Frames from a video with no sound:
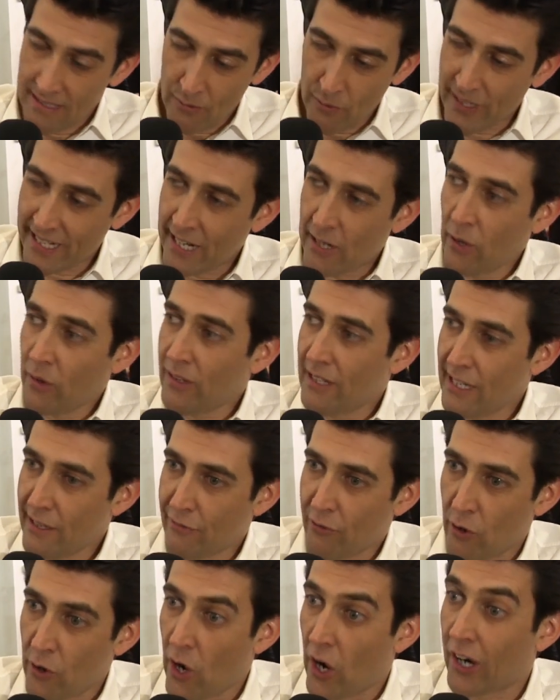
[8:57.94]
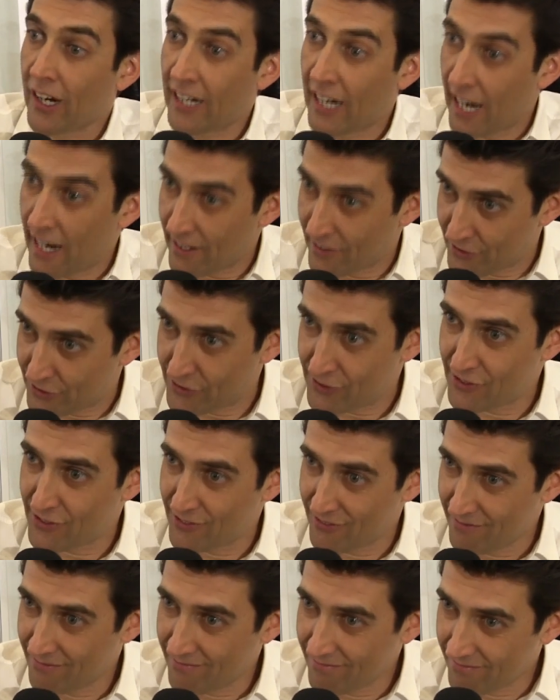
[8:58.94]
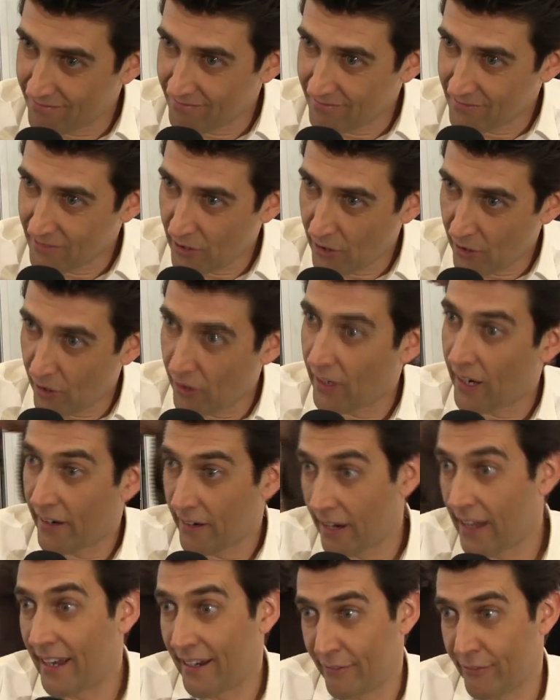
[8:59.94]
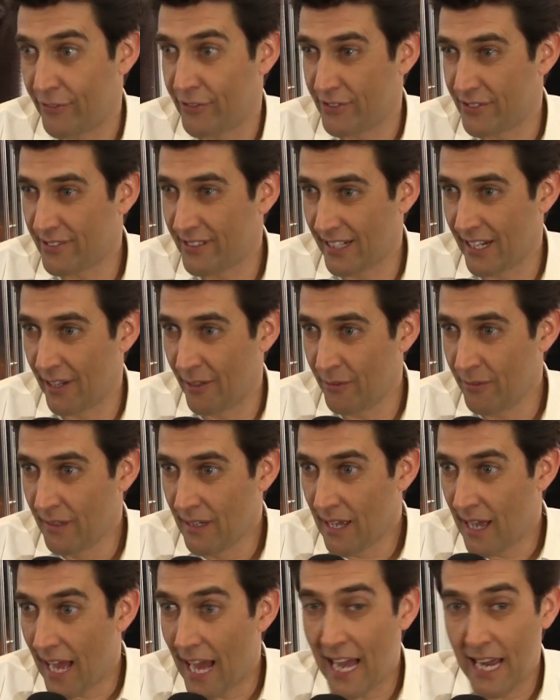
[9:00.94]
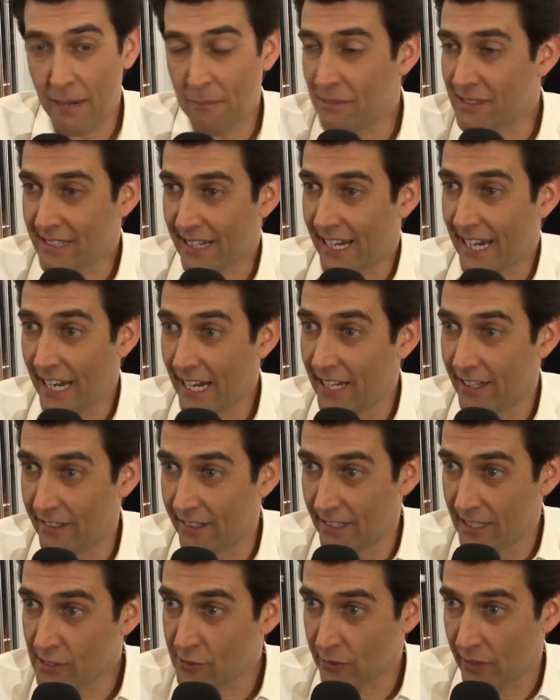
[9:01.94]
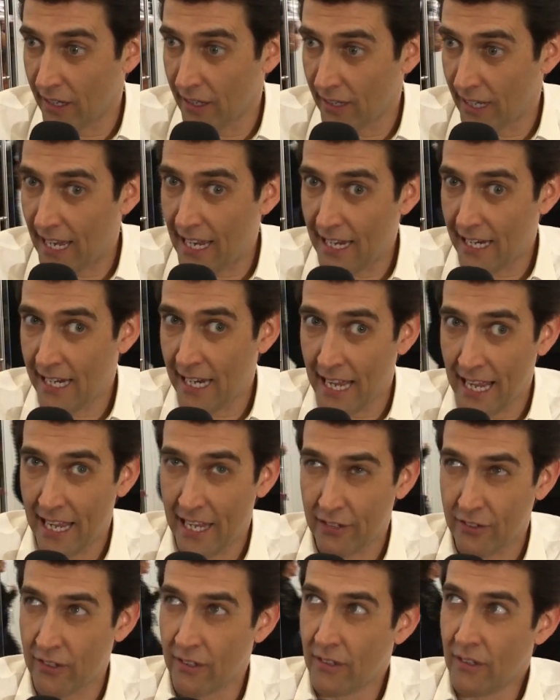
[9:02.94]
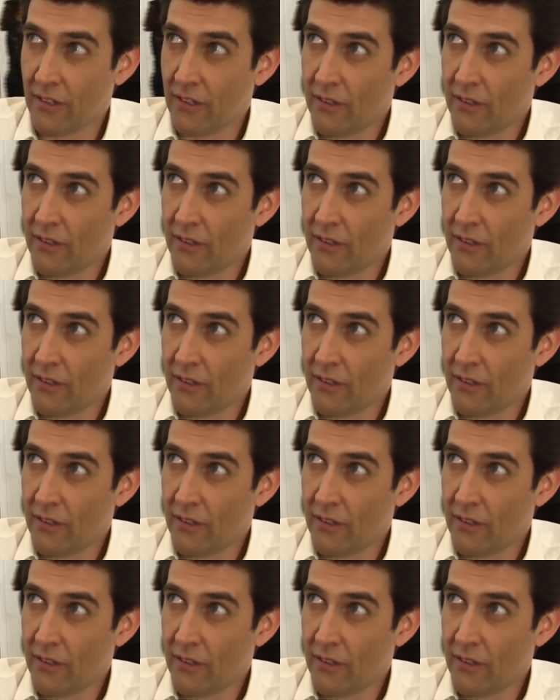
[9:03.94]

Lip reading: we cannot live on our guns all our lives. I am a kid in Israel. I had